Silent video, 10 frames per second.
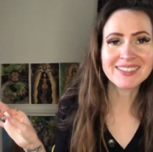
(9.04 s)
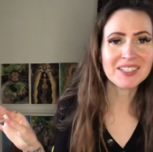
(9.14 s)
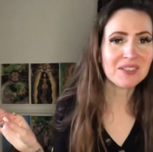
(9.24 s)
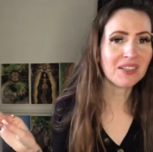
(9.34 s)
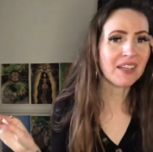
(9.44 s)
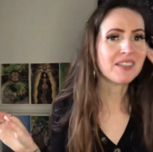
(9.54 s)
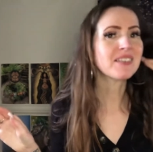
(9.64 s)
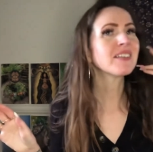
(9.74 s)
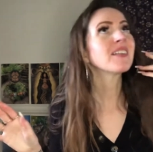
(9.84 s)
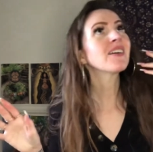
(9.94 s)
so like the,
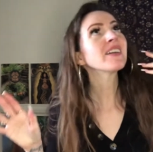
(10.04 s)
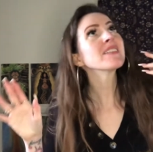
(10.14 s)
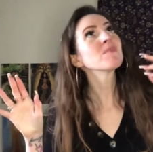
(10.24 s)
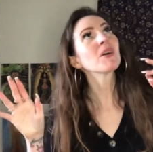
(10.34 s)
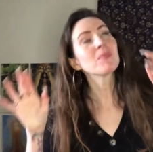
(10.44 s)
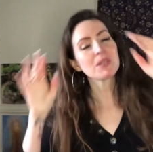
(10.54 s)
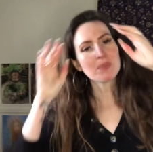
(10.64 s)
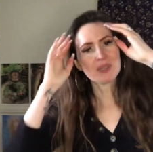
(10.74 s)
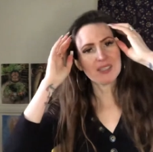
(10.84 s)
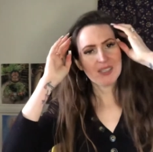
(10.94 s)
the, lights might be a
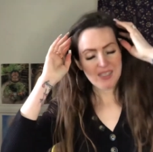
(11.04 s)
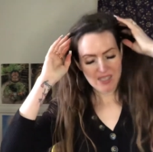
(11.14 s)
bit...